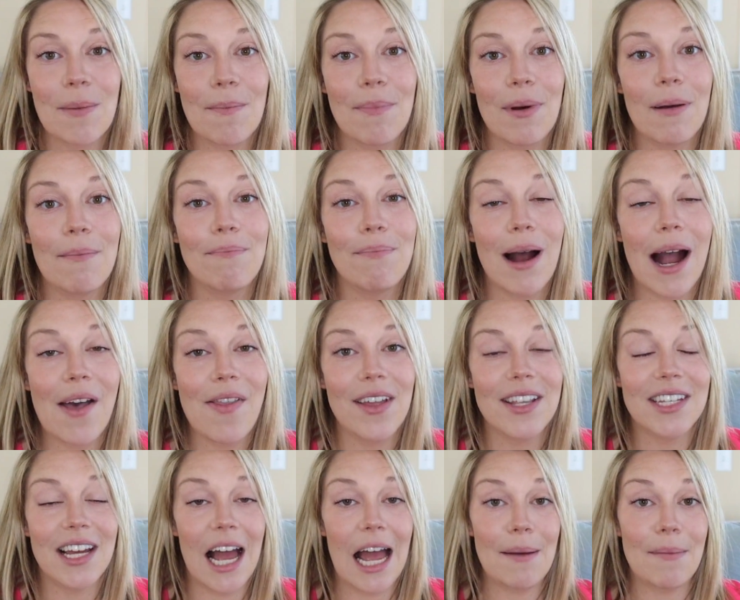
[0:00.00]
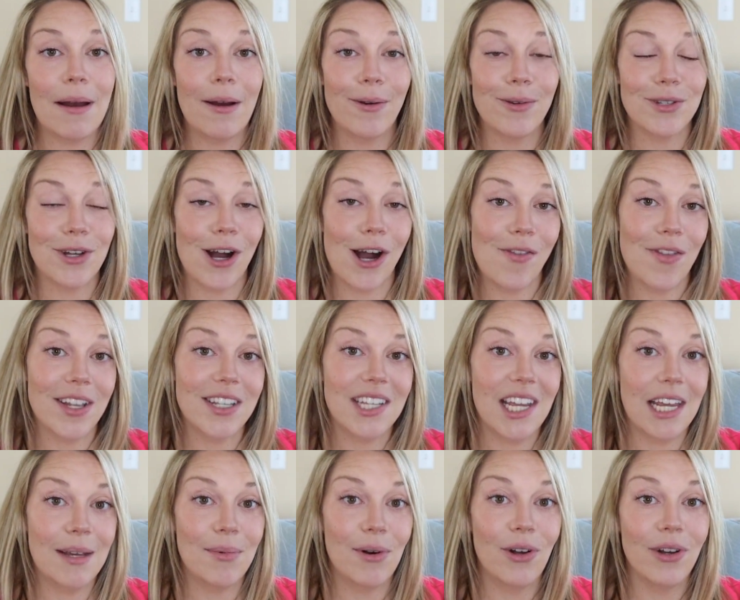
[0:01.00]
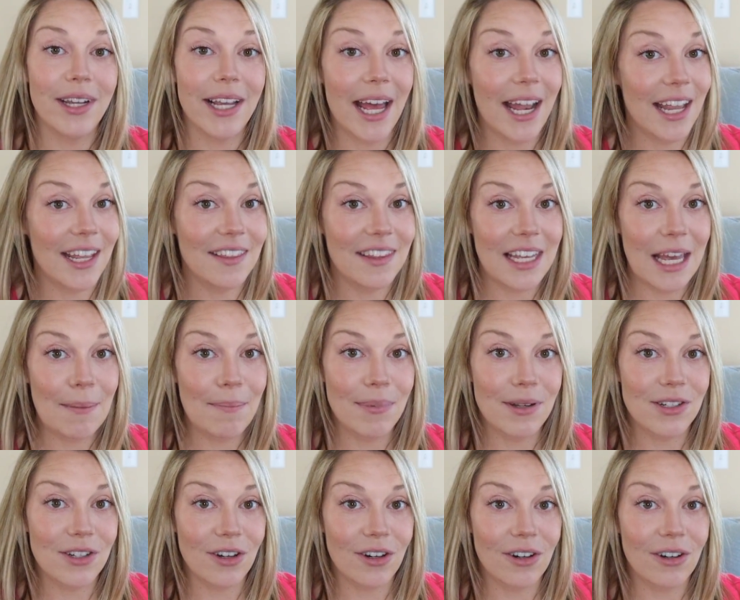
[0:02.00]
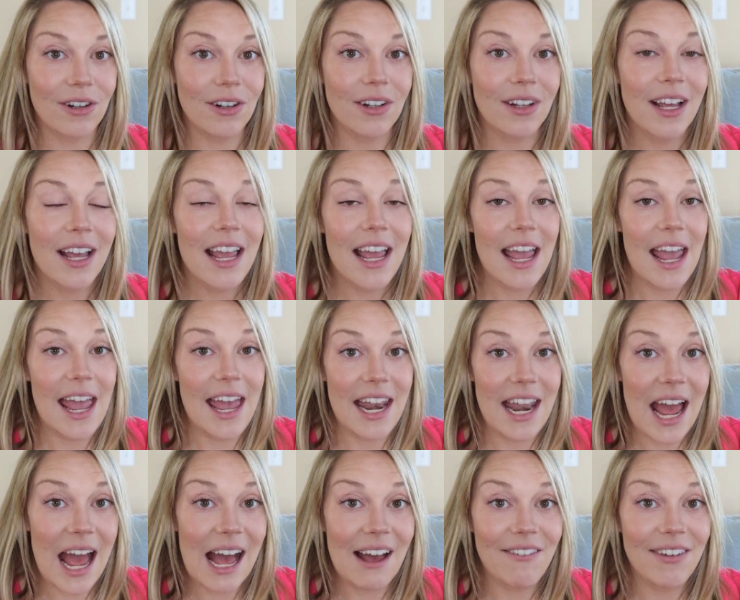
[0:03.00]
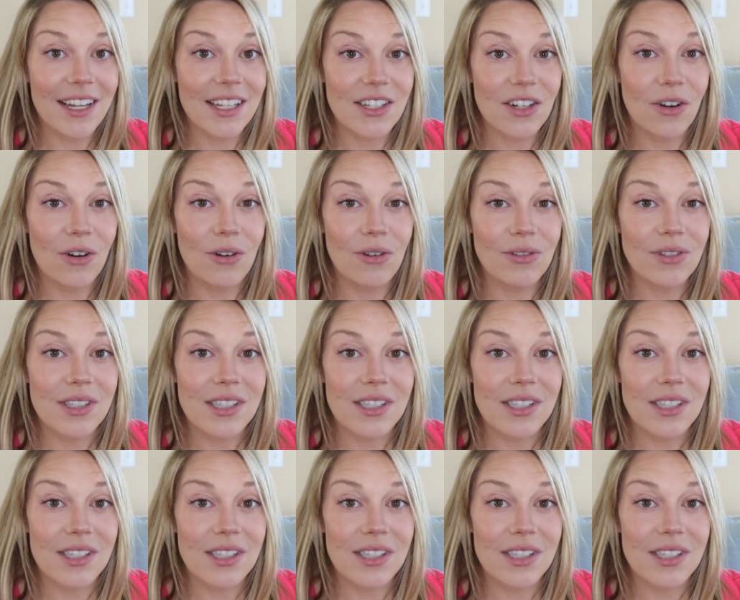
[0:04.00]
But by the time I was on the table getting the epidural and having to hold